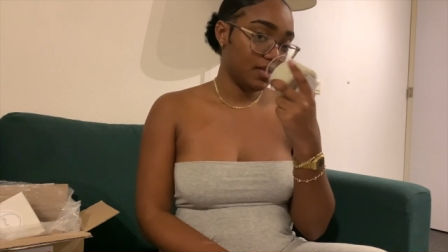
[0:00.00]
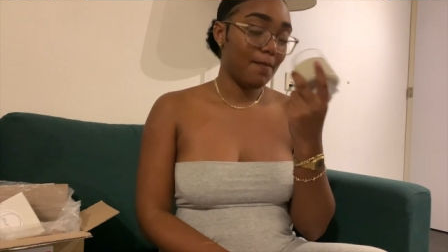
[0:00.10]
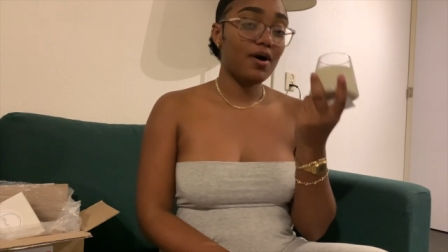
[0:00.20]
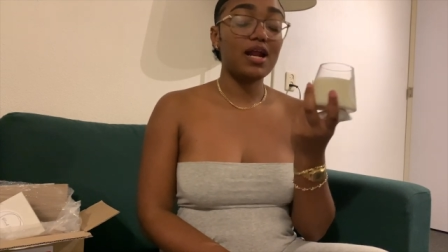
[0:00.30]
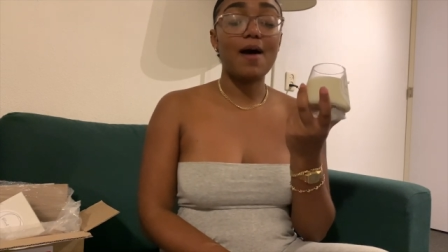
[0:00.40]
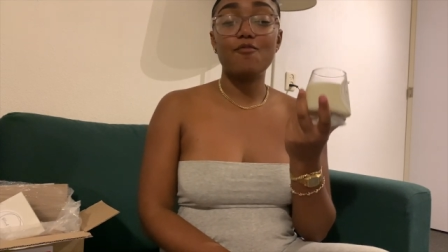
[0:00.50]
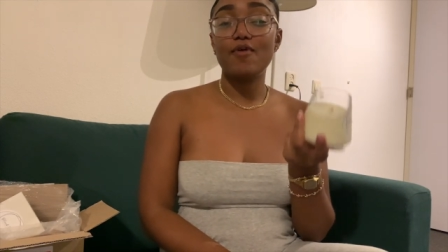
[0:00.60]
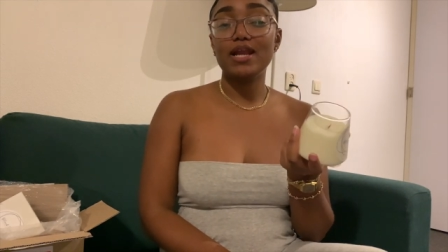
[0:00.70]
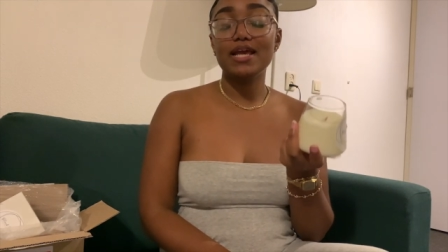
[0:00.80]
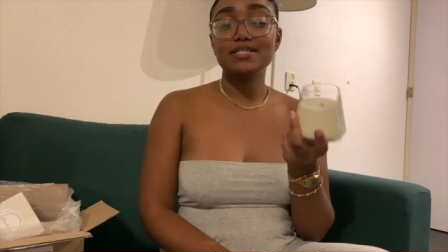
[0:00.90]
But I'm
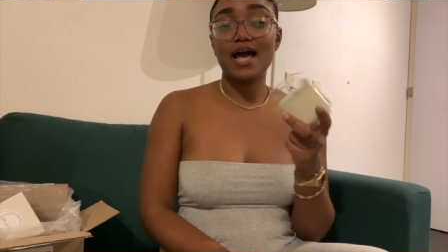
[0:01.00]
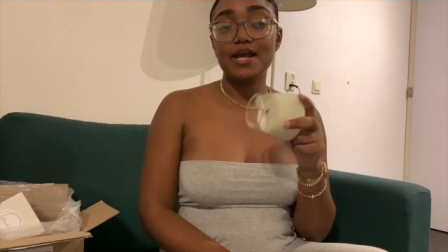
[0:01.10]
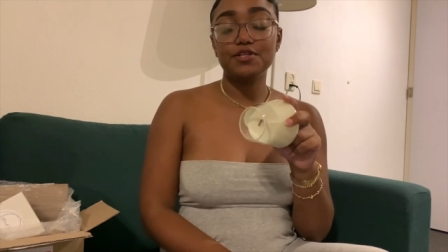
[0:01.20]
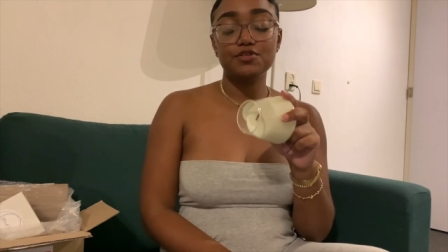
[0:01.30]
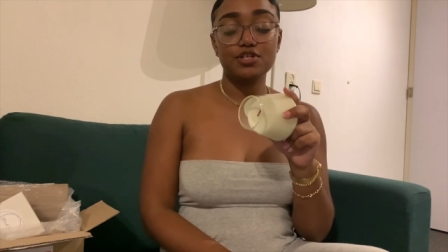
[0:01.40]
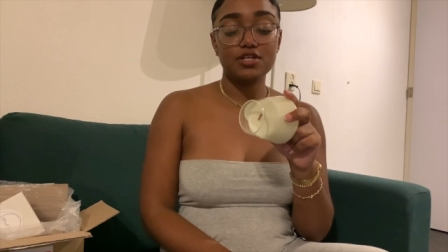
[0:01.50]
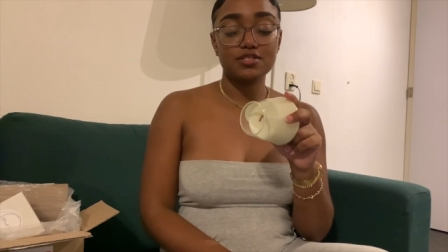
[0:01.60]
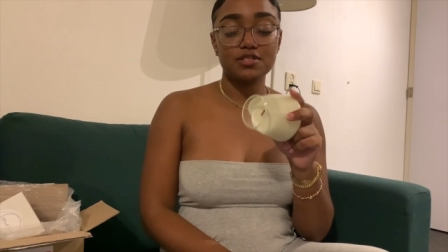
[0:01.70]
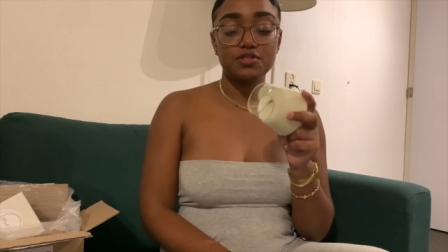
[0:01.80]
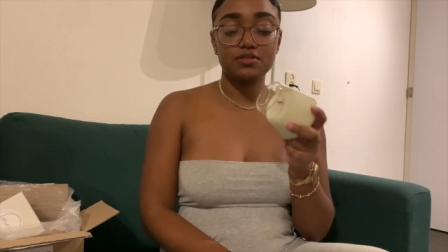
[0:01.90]
really excited to just
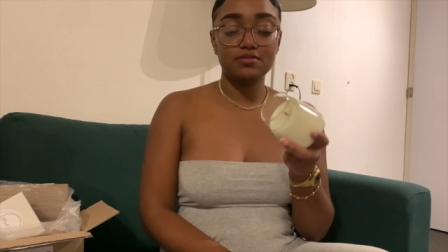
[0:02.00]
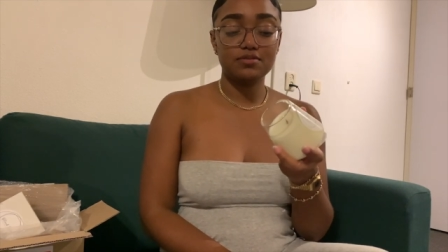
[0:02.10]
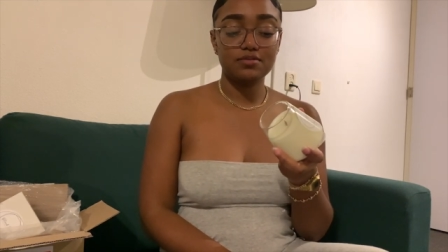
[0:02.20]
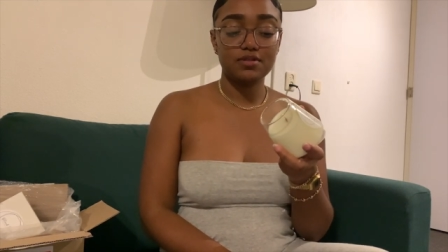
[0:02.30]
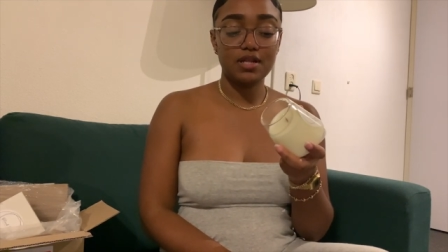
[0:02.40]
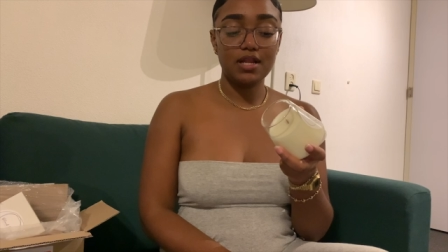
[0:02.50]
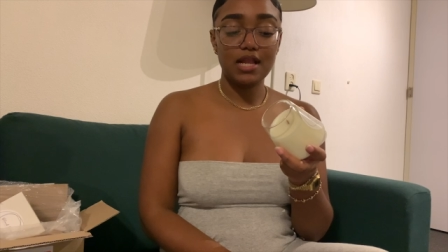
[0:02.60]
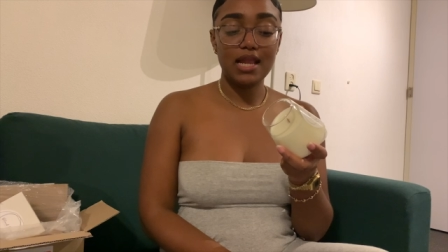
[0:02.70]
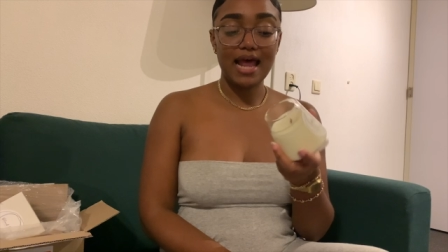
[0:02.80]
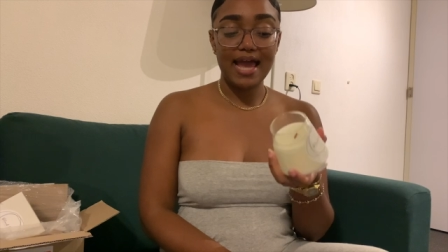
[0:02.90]

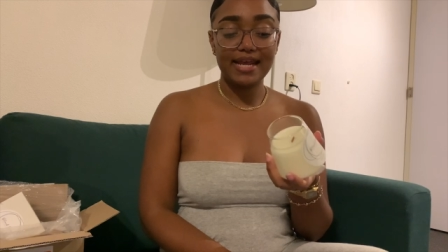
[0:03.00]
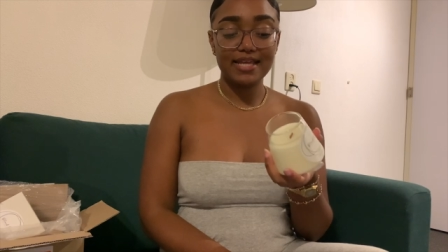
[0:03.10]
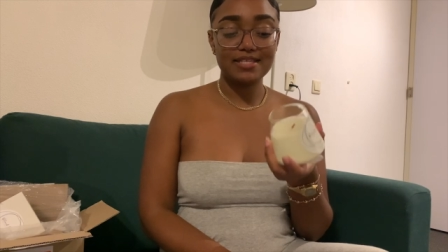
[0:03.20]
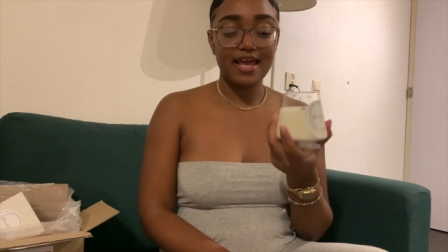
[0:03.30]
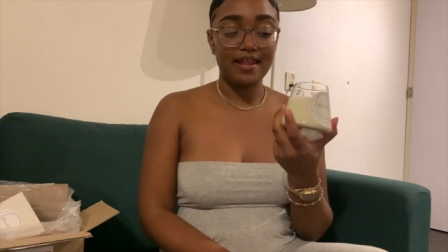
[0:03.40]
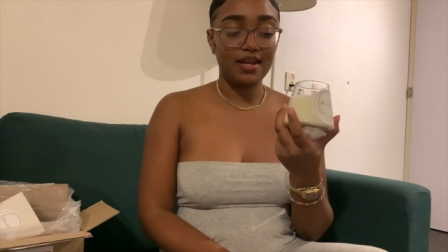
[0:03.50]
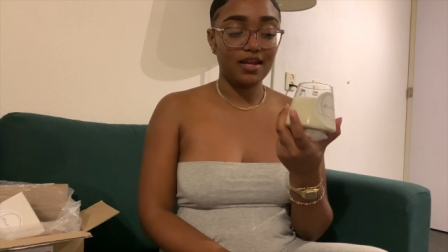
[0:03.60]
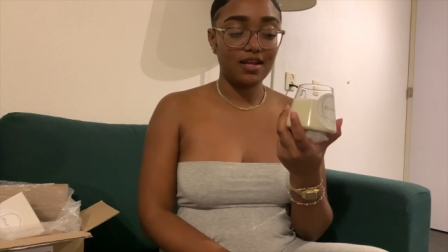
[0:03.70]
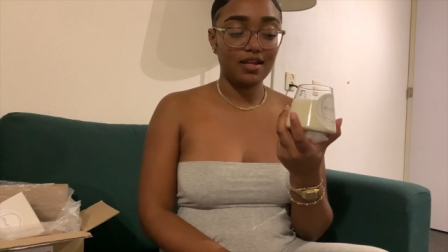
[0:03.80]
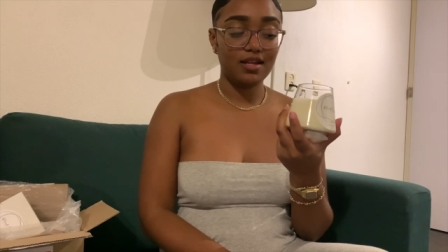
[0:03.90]
light it and
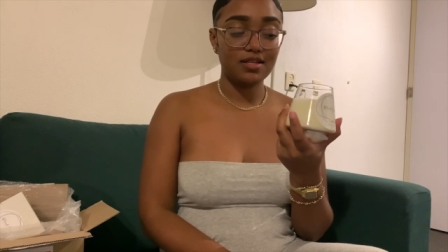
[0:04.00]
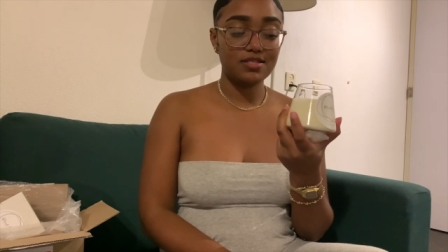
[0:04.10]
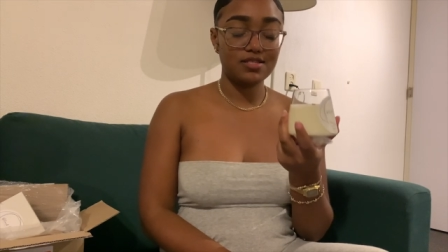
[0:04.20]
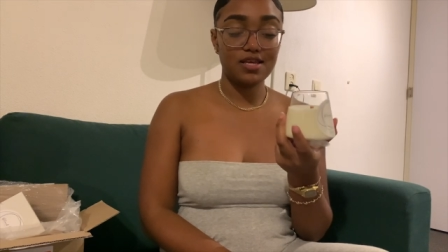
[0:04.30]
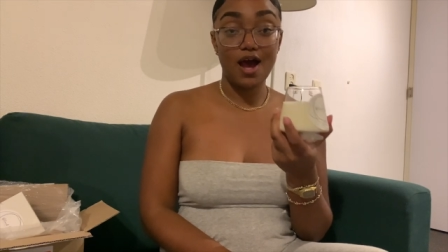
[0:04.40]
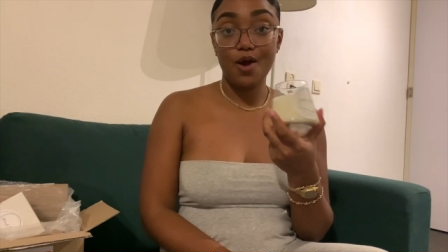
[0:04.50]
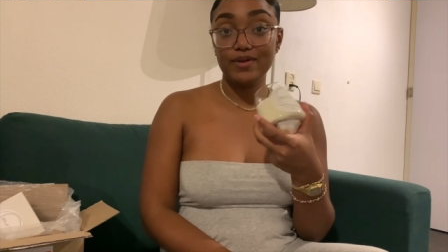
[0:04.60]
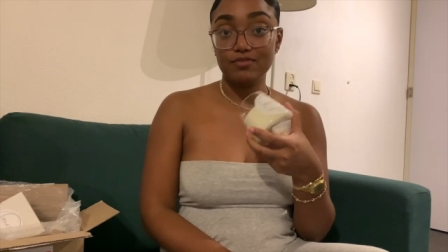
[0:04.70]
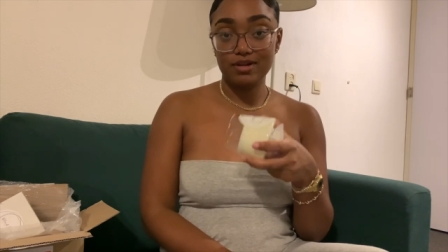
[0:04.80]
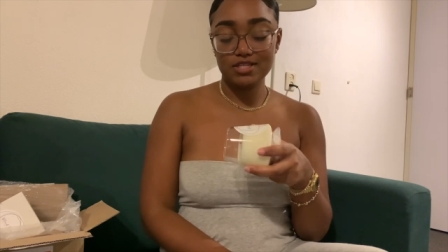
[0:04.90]
see how
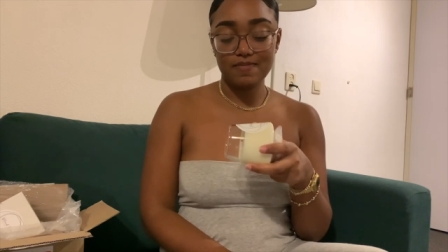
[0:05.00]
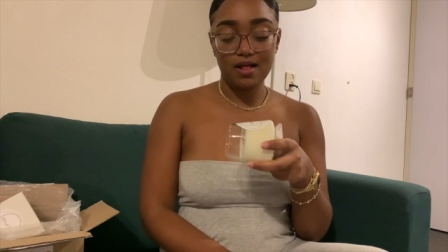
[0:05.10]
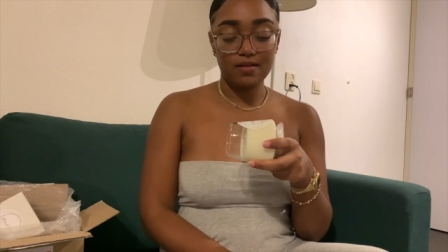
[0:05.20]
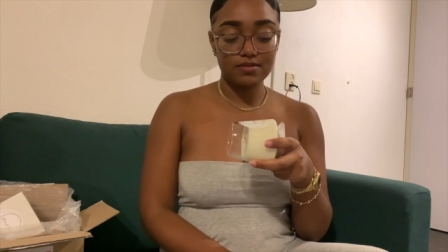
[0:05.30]
it really smells.